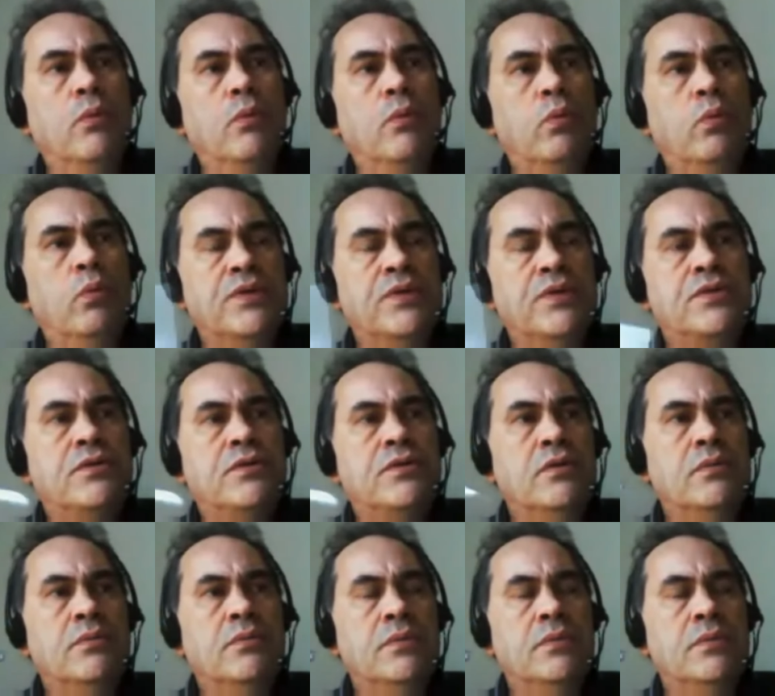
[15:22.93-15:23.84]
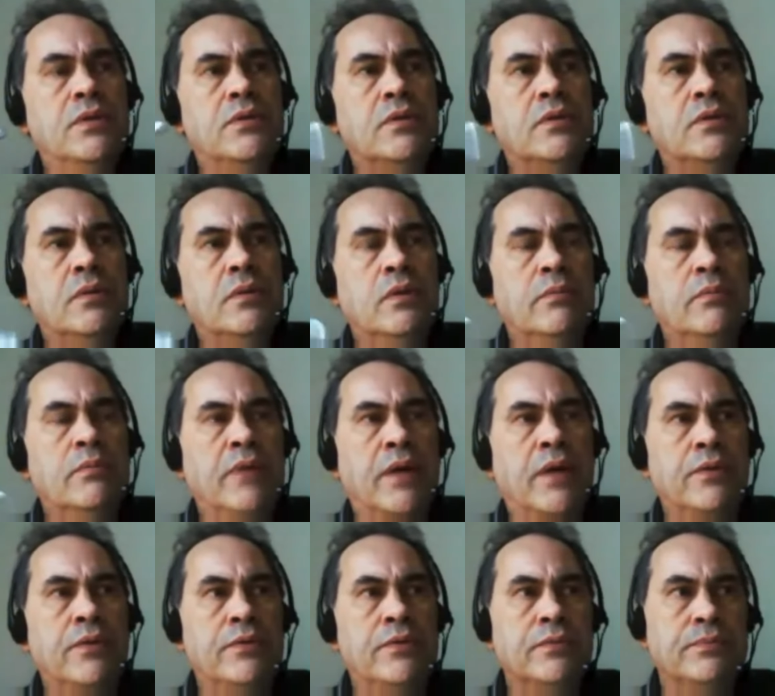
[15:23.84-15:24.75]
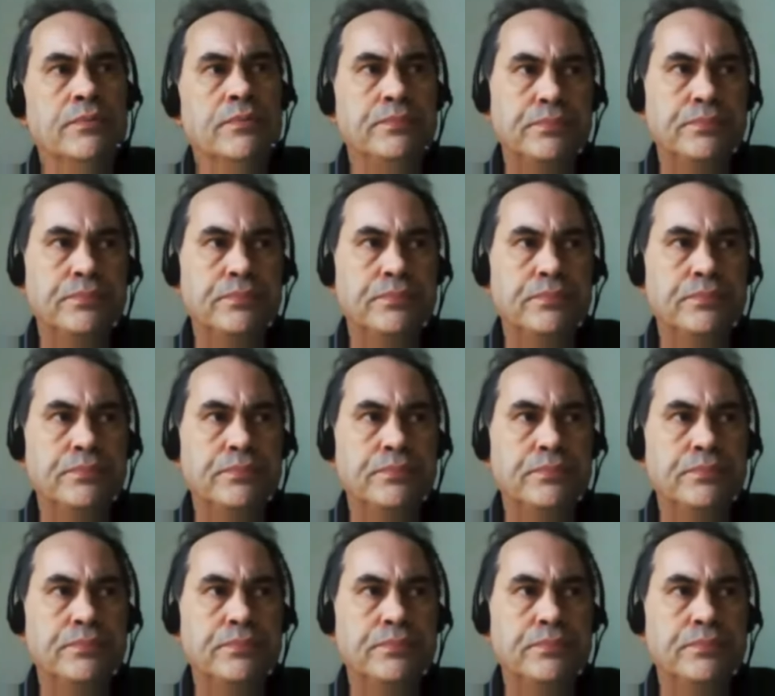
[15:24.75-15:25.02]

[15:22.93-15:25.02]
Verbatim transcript: wisdom is all about